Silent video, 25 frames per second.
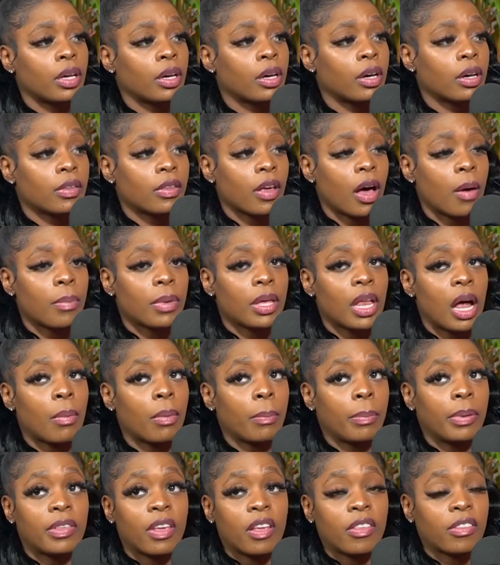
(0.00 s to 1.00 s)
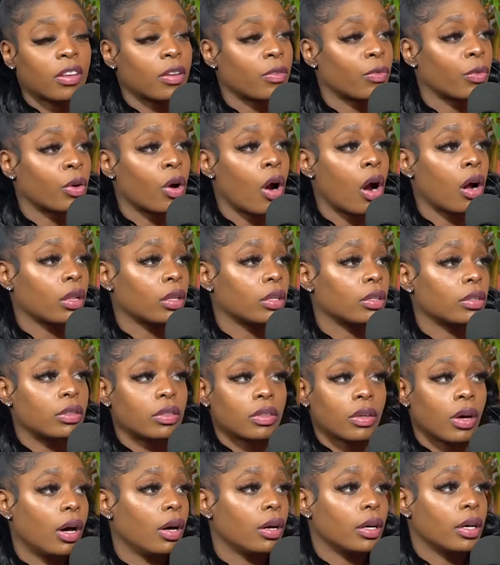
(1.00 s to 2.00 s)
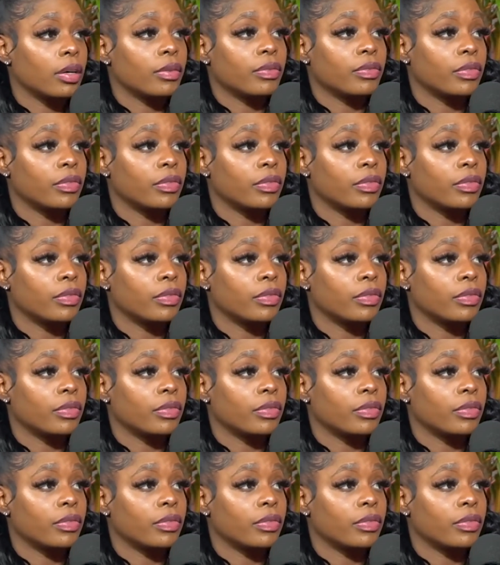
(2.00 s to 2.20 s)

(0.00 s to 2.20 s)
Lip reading: Because I'm going to be sensitive regardless. So I don't give a fuck.